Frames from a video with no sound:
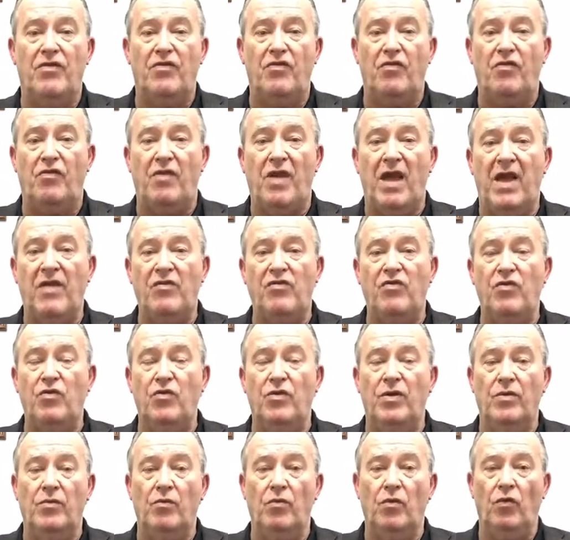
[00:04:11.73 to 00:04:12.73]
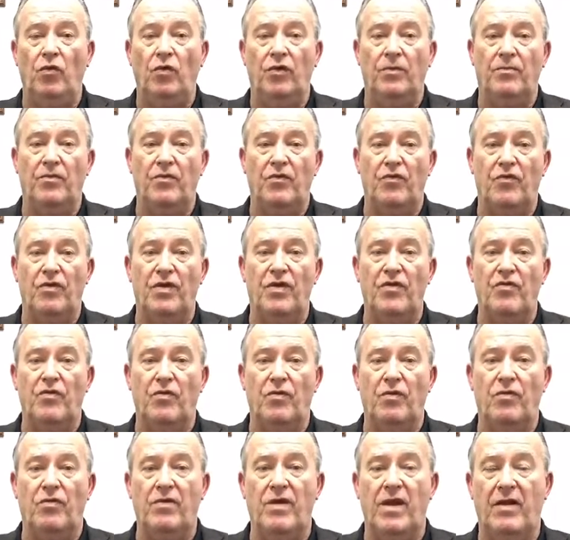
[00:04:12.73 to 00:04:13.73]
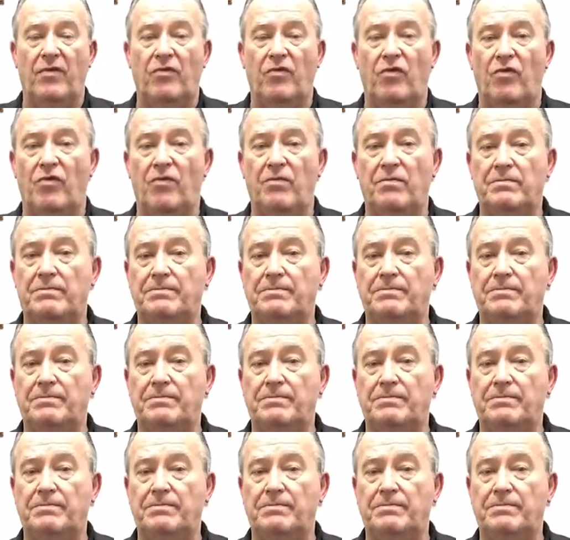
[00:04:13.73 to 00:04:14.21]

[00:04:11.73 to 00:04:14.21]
statute and rule of procedure in Texas.